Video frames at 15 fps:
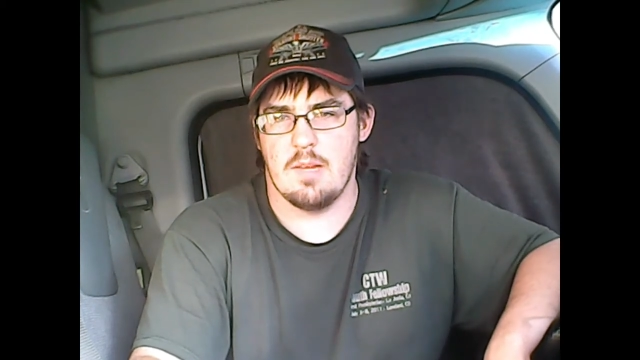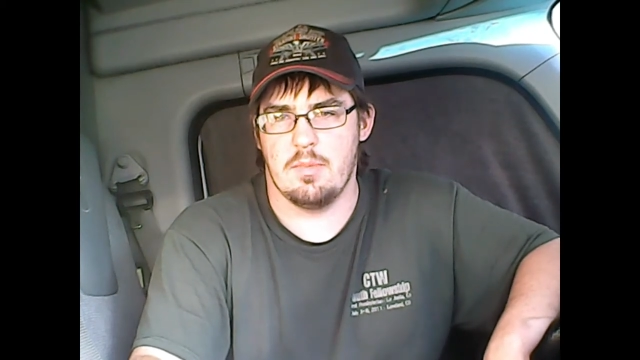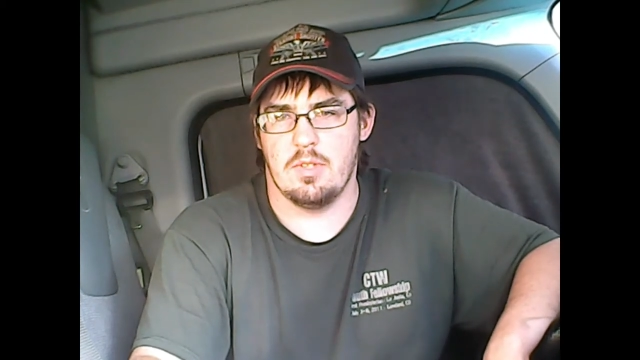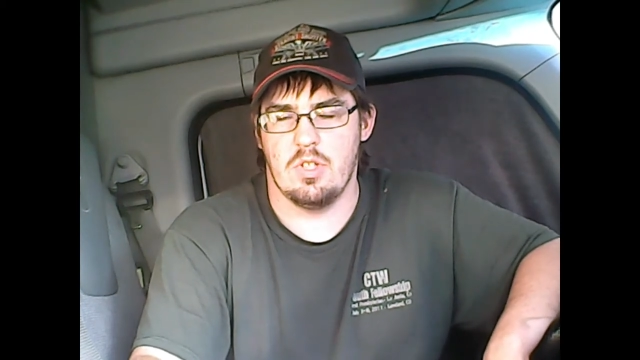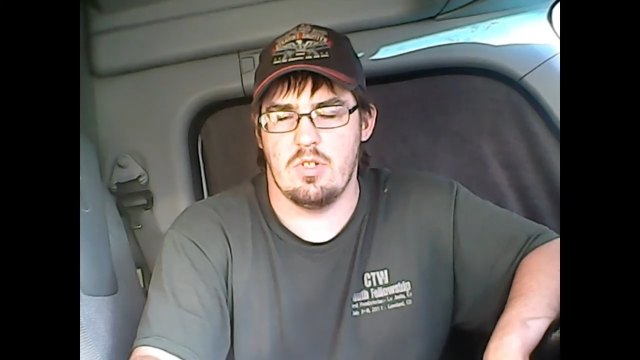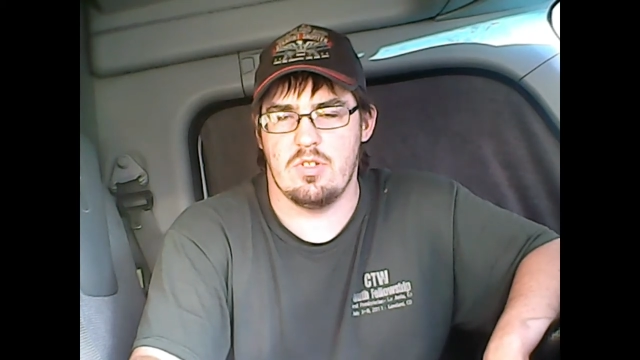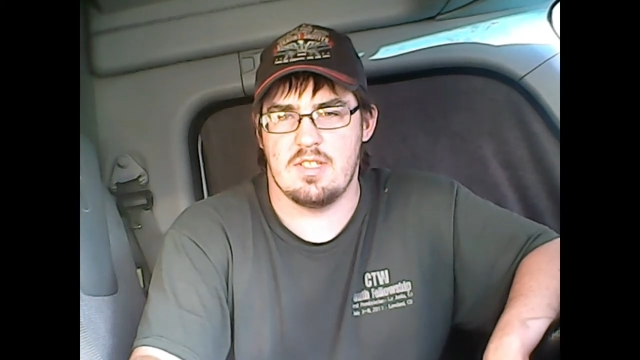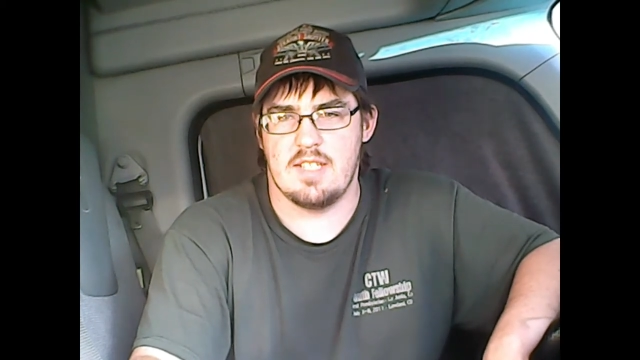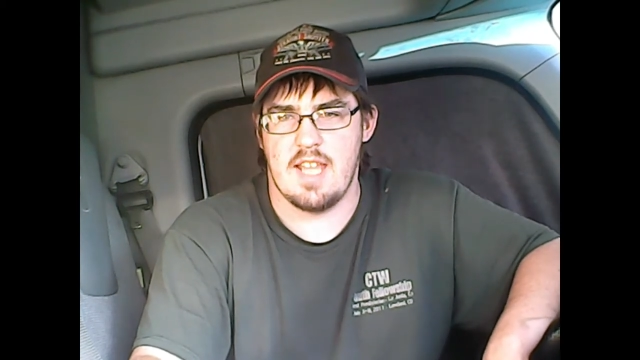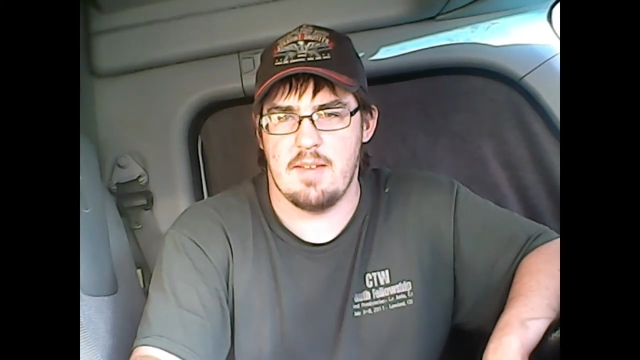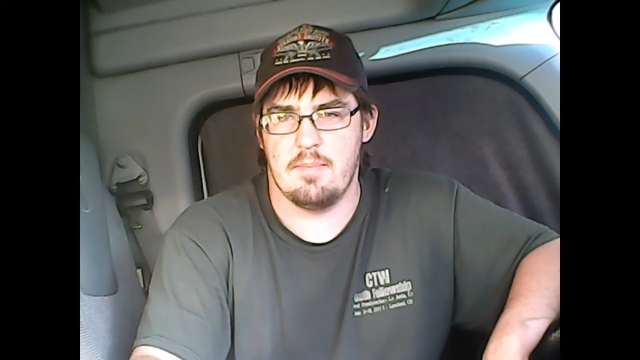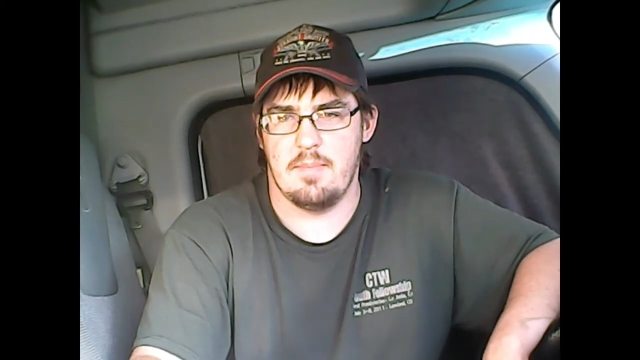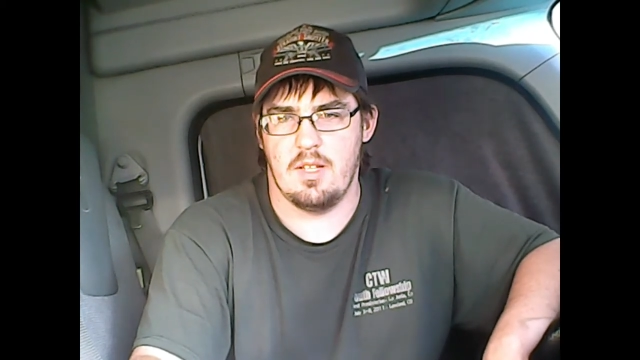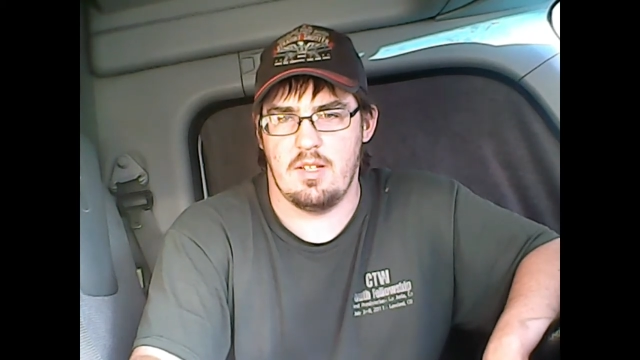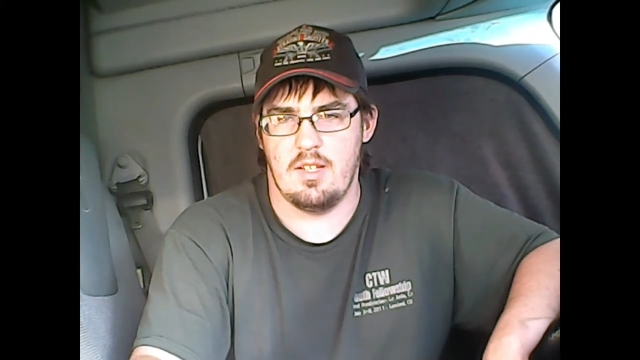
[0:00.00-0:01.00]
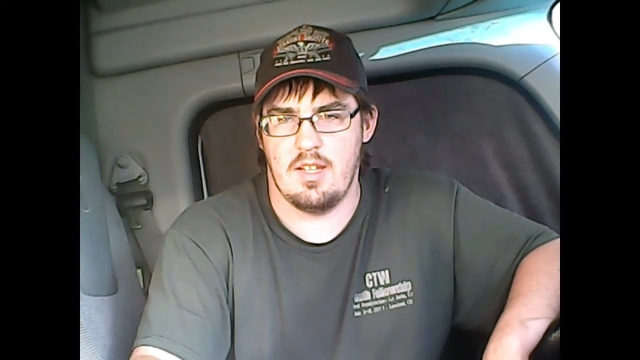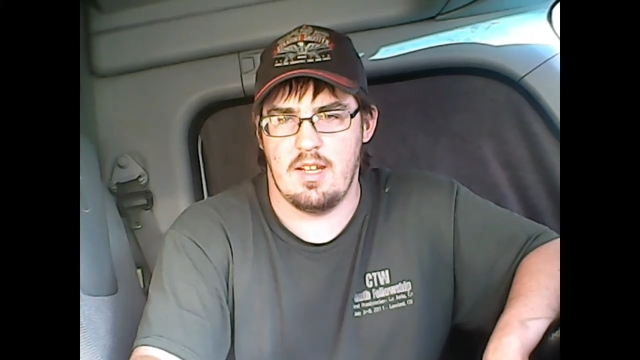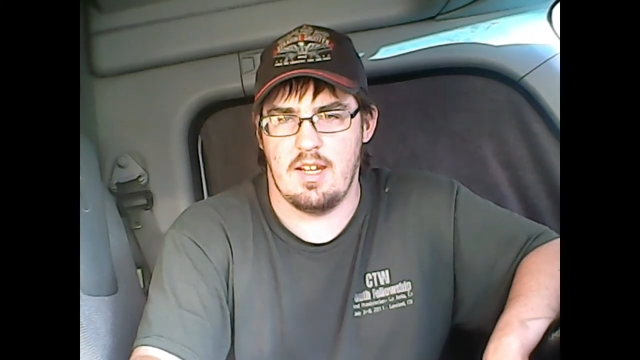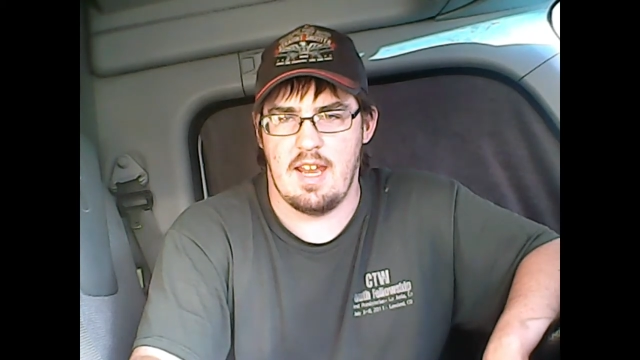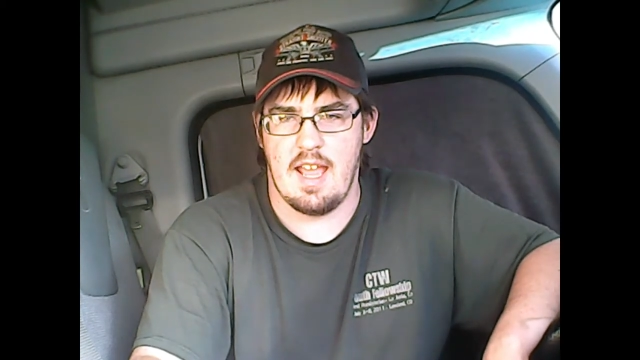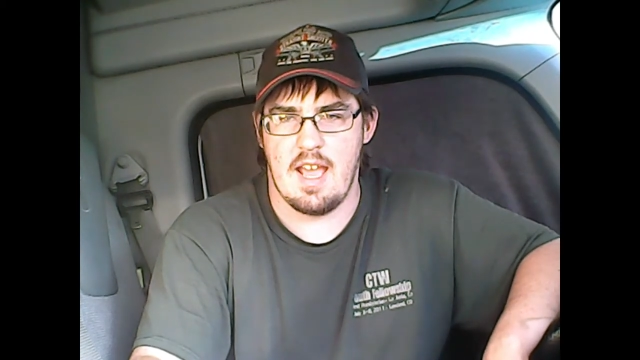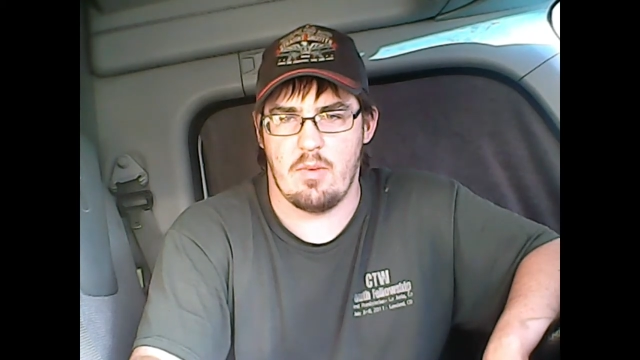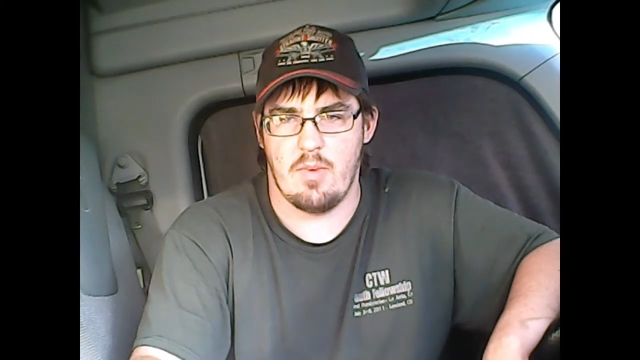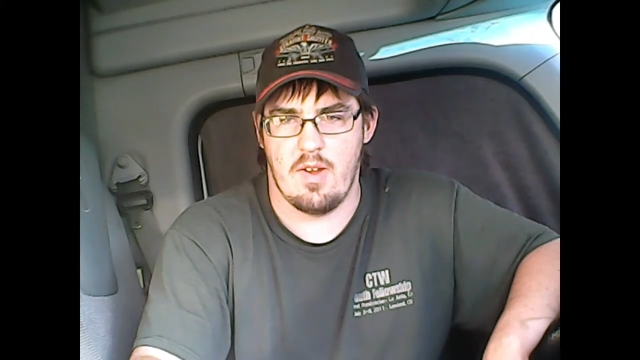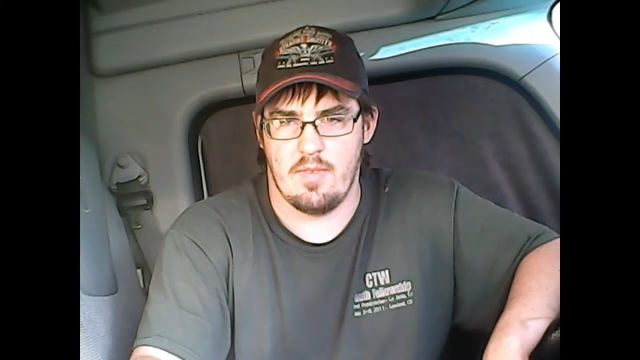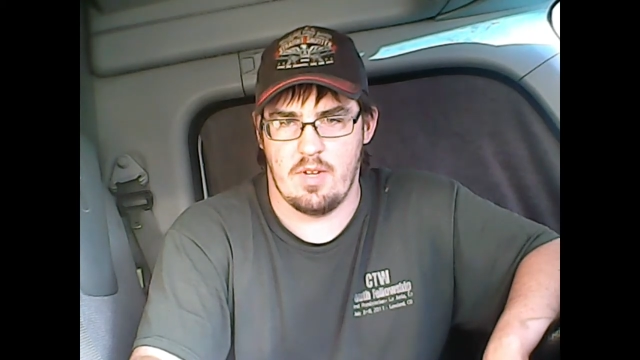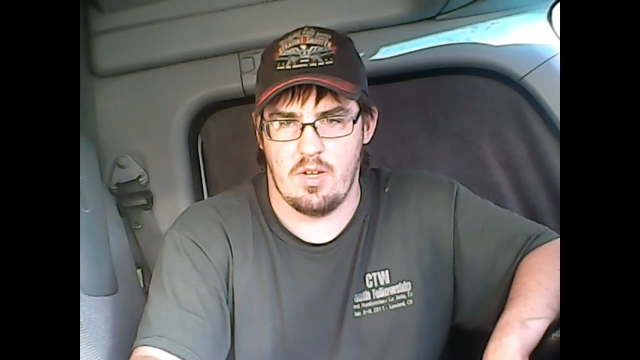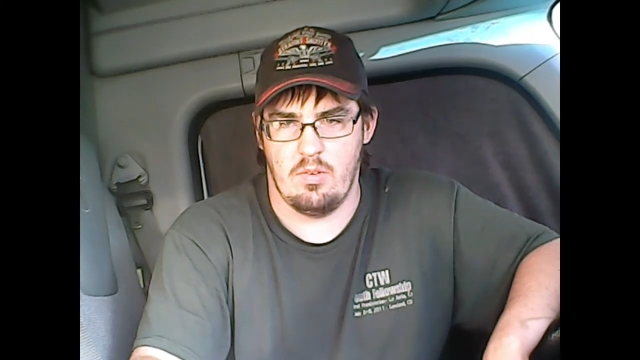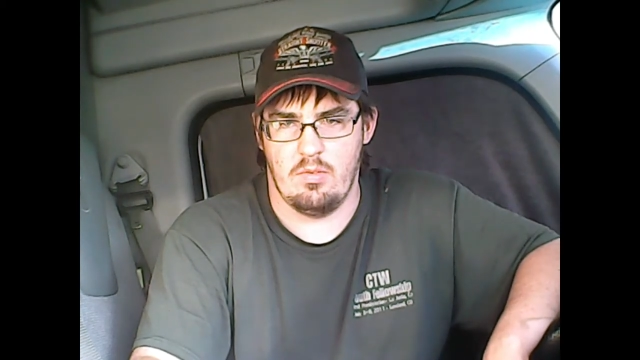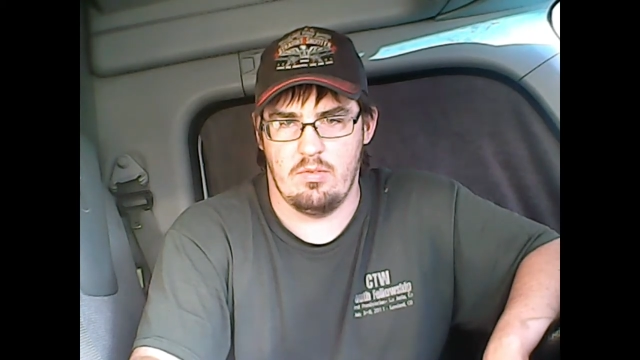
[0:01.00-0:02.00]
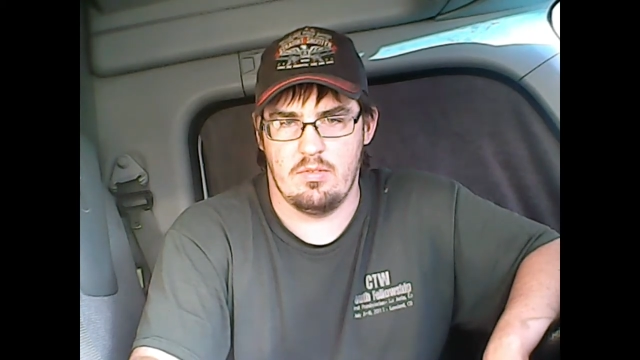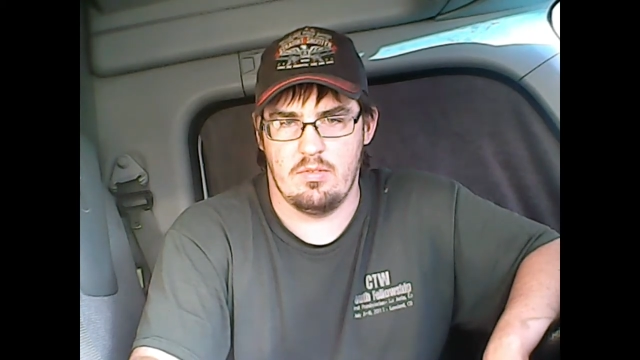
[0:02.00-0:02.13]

will lose 10 million in ad revenue.